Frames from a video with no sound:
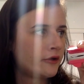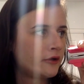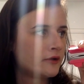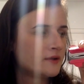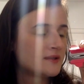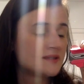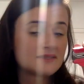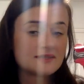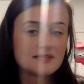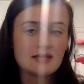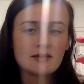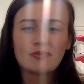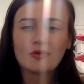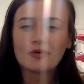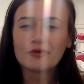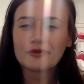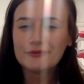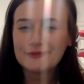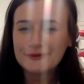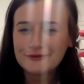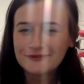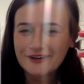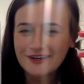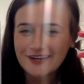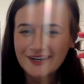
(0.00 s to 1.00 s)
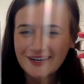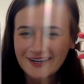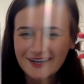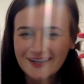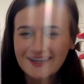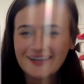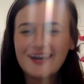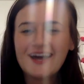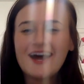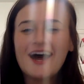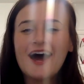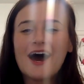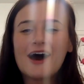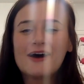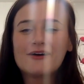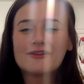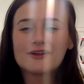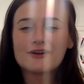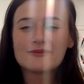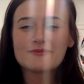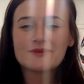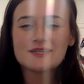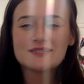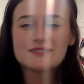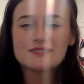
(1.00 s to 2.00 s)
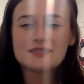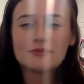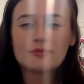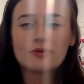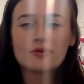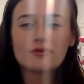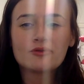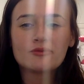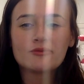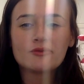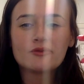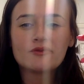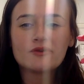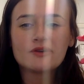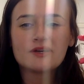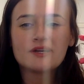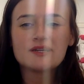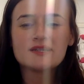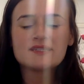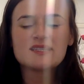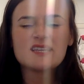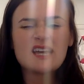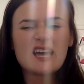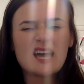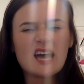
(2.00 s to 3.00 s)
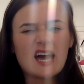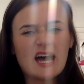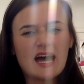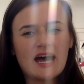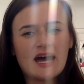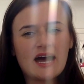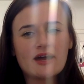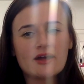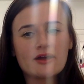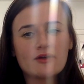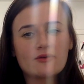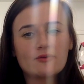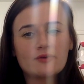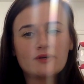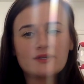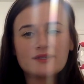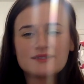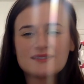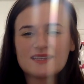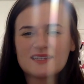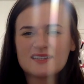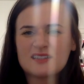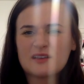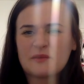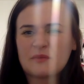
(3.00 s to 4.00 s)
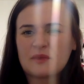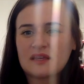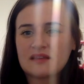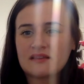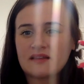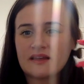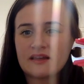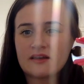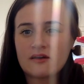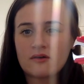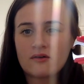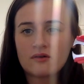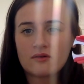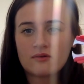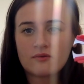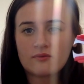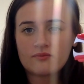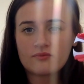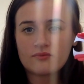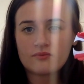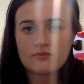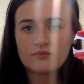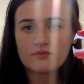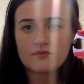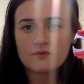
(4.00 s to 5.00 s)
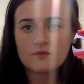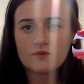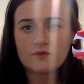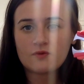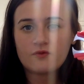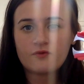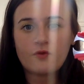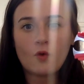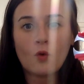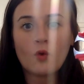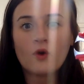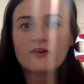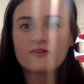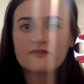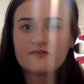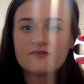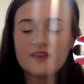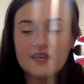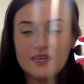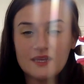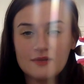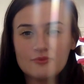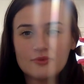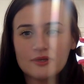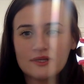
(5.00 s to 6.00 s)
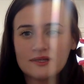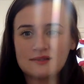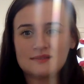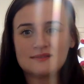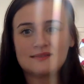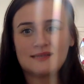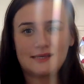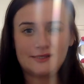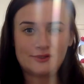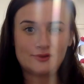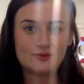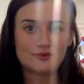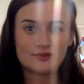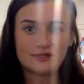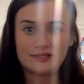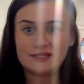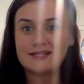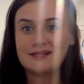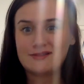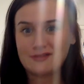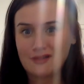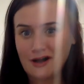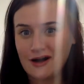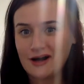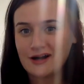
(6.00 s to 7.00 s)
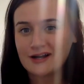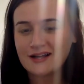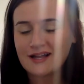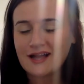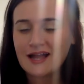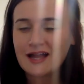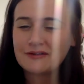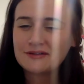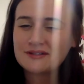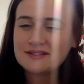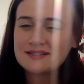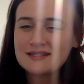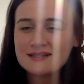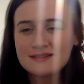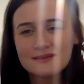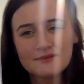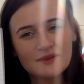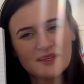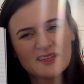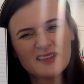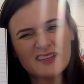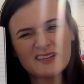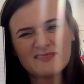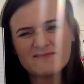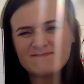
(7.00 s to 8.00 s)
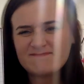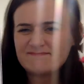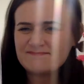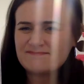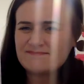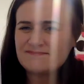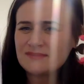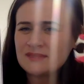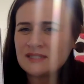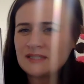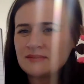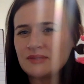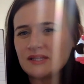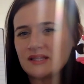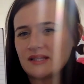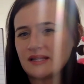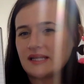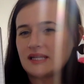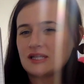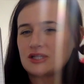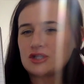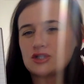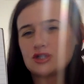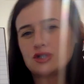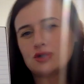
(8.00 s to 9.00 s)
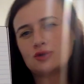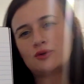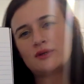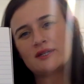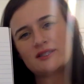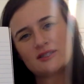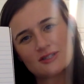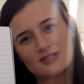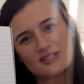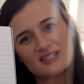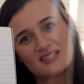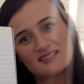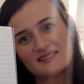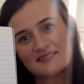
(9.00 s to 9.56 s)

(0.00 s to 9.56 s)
Staple remover. How long my staple remover is, I wouldn't say something like 4 feet because that's really long. I would say something like maybe like 2 inches.